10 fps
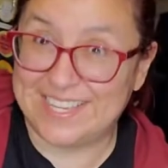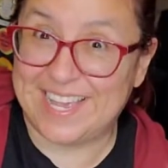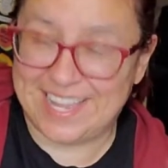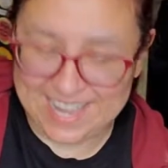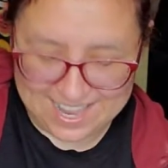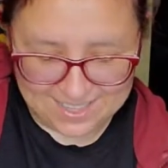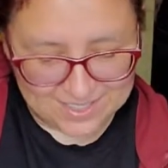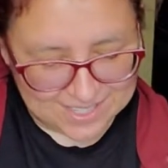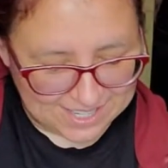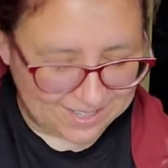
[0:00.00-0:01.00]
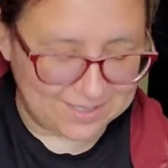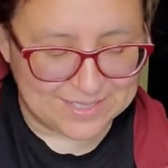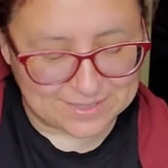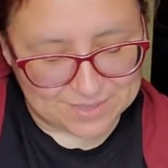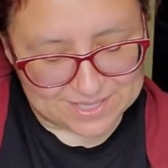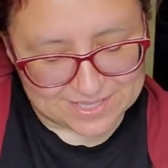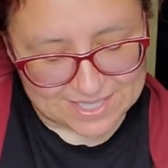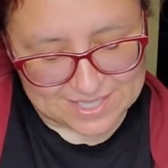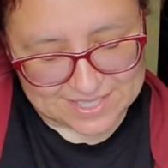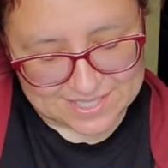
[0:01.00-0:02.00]
see. Where's it? Oh, let's see. What is
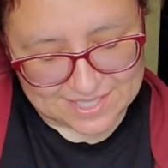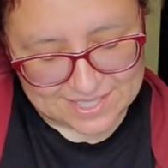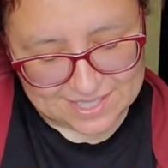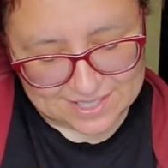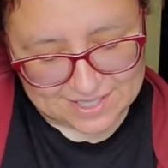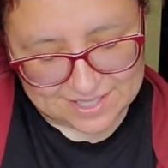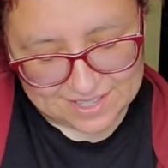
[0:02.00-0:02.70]
this? Uh,